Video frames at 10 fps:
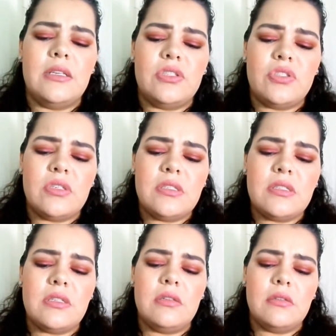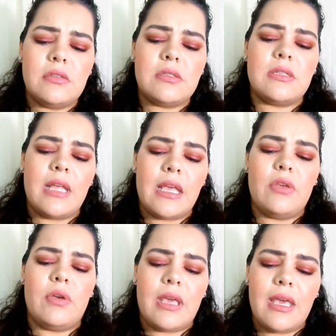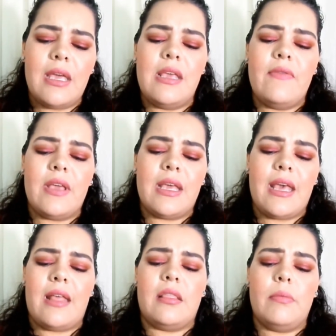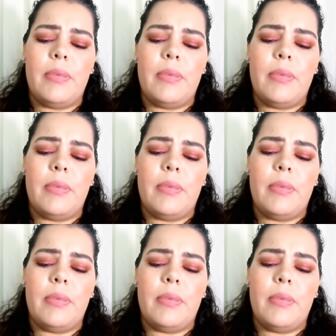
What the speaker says: it just looks like you can't even get the